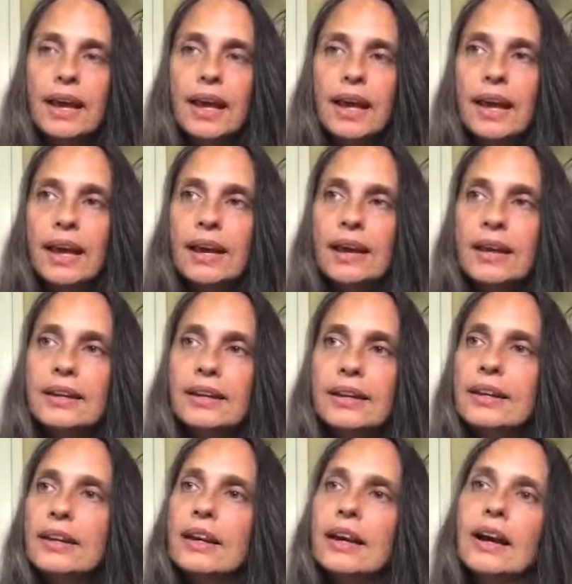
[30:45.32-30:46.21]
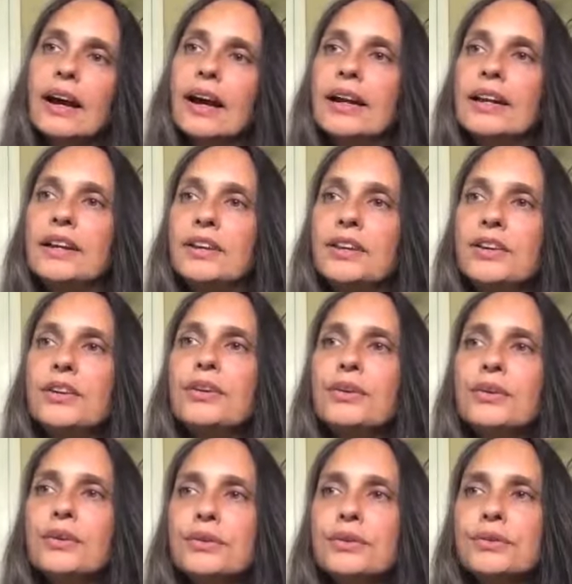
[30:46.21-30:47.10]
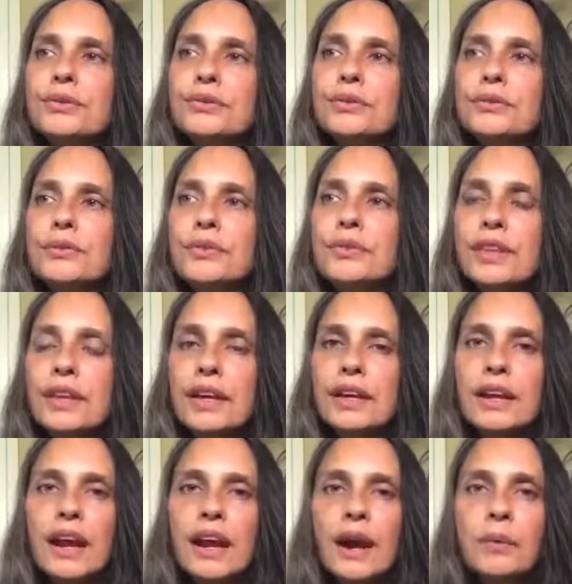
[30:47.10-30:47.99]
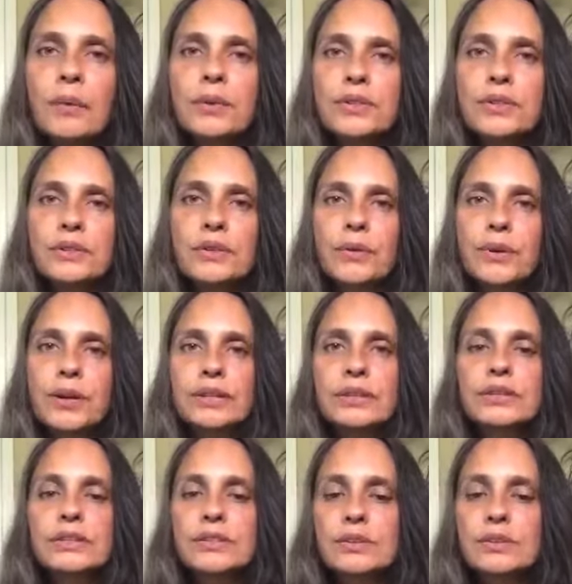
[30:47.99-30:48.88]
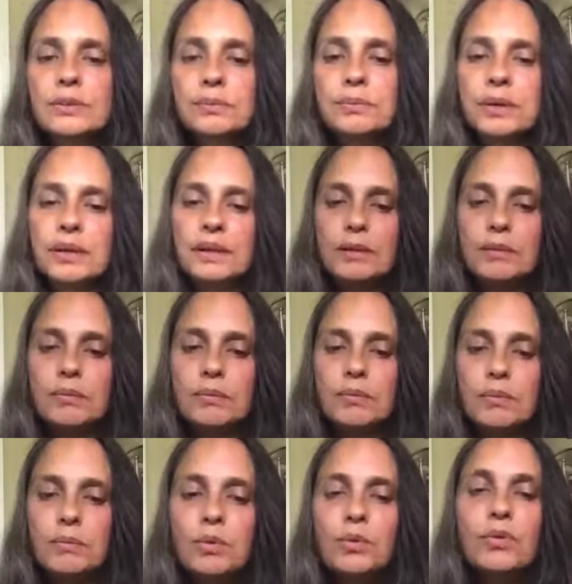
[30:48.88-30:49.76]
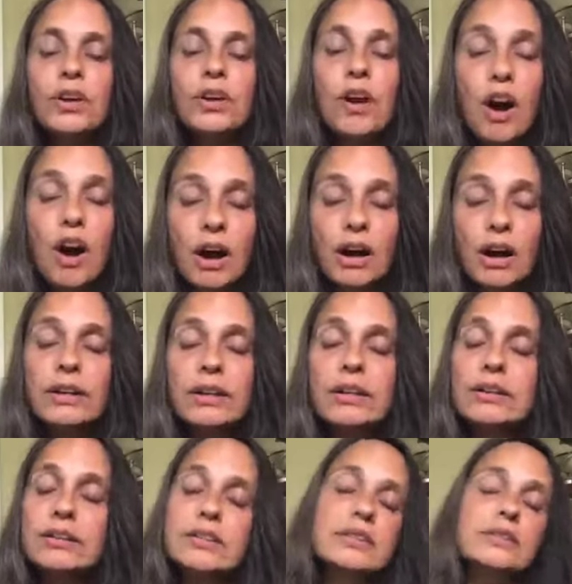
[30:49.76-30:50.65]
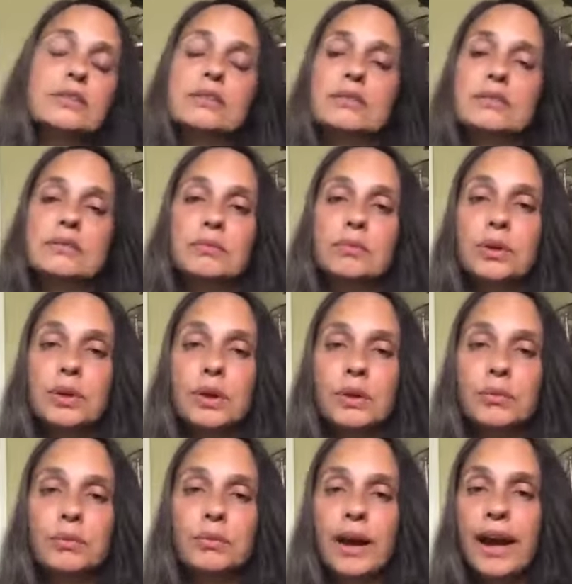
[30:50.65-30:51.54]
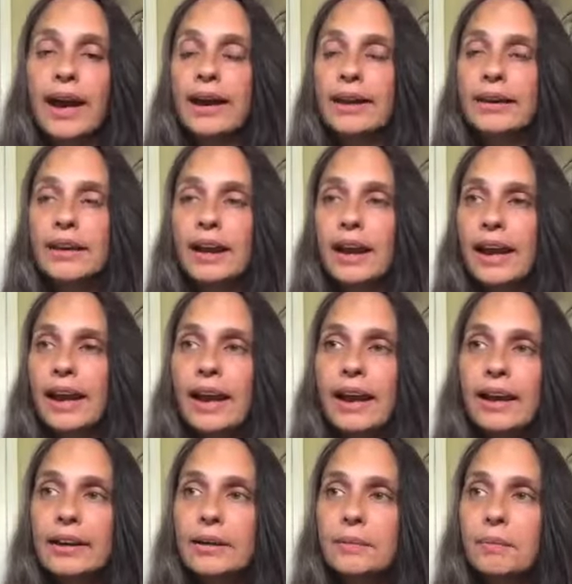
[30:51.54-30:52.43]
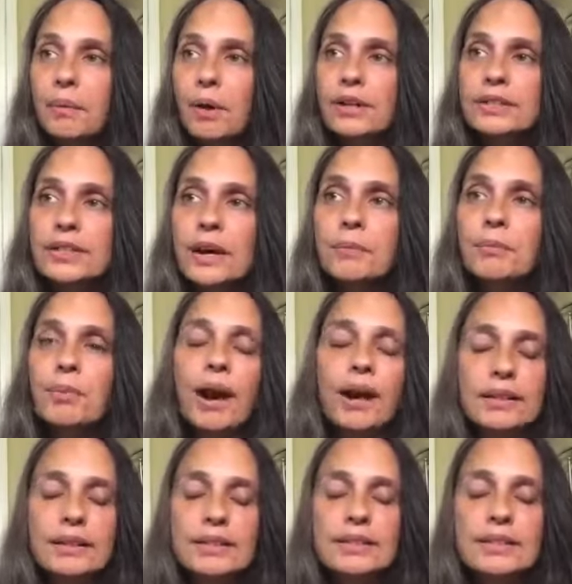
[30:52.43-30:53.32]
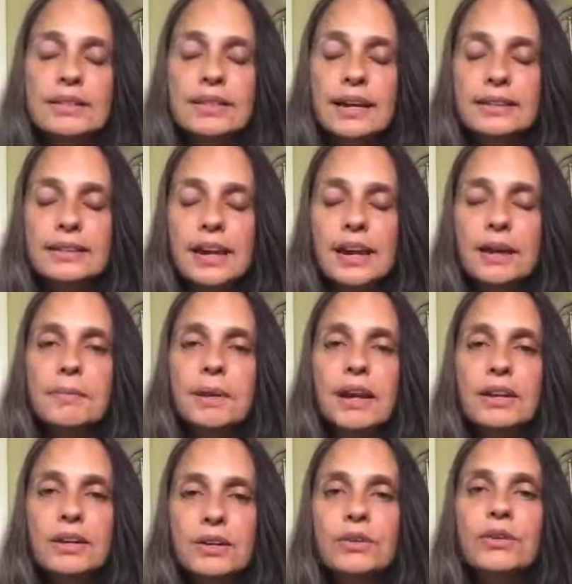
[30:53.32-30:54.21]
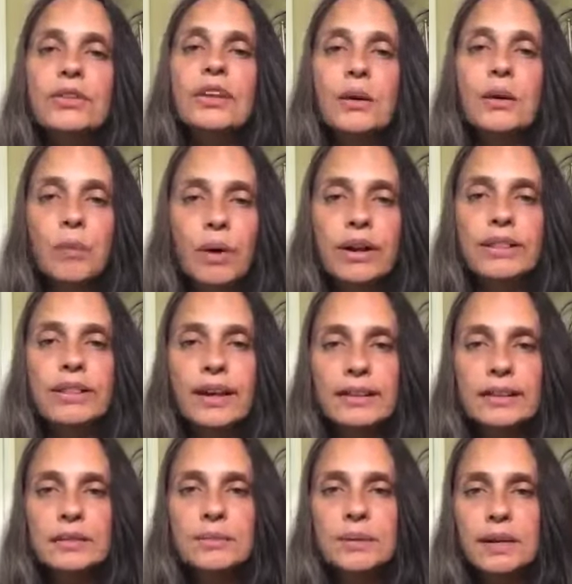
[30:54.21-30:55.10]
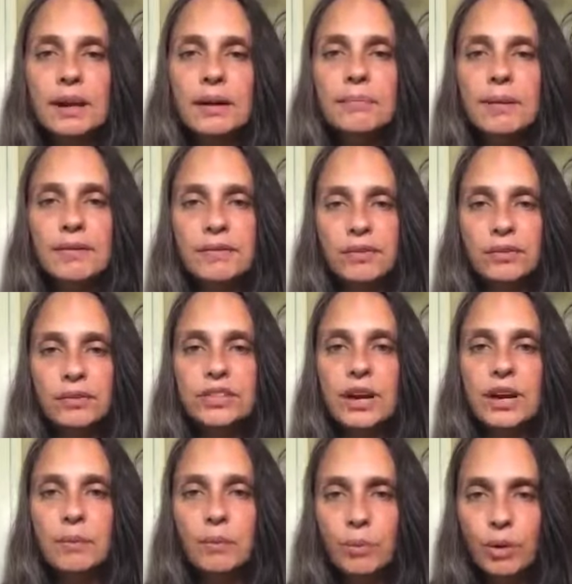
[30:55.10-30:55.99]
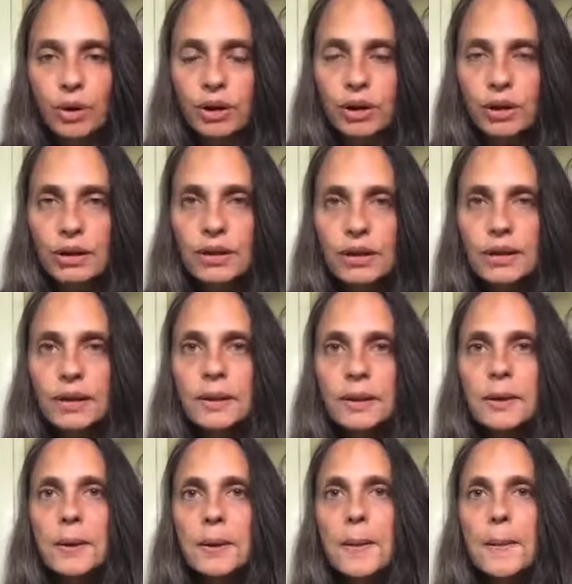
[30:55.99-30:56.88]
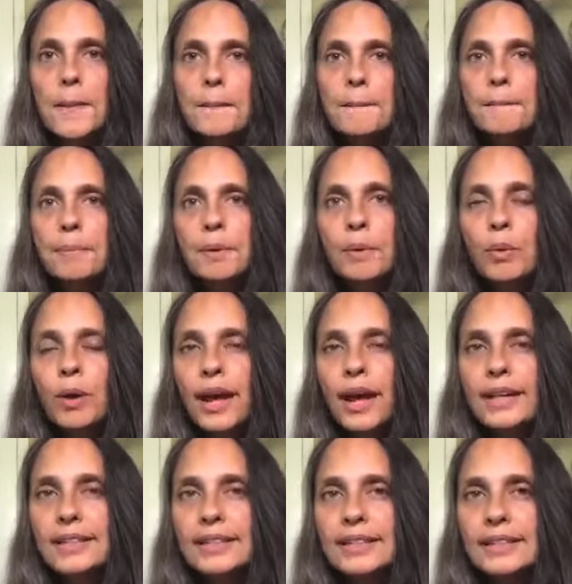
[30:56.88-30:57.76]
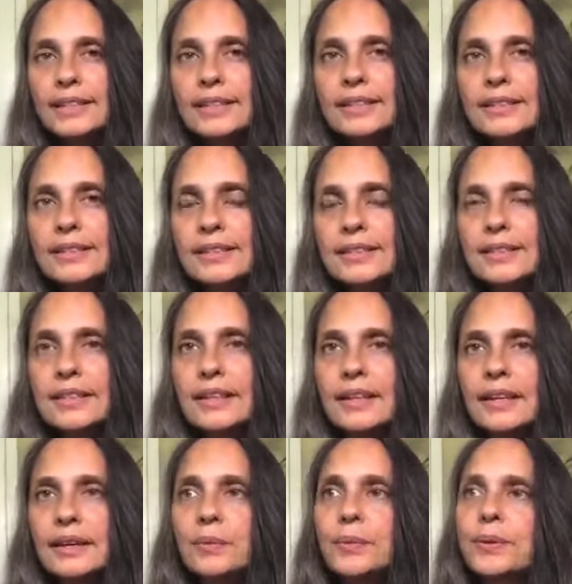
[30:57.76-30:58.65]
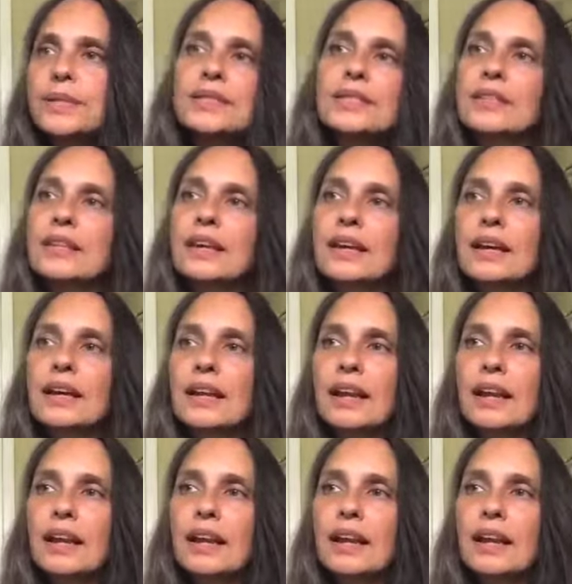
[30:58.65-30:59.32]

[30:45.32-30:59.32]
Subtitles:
And I knew that I was going to be moving on, and just, I had a part-time practice at that time, but I knew that I wanted that to become my full-time work. But what I didn't see was that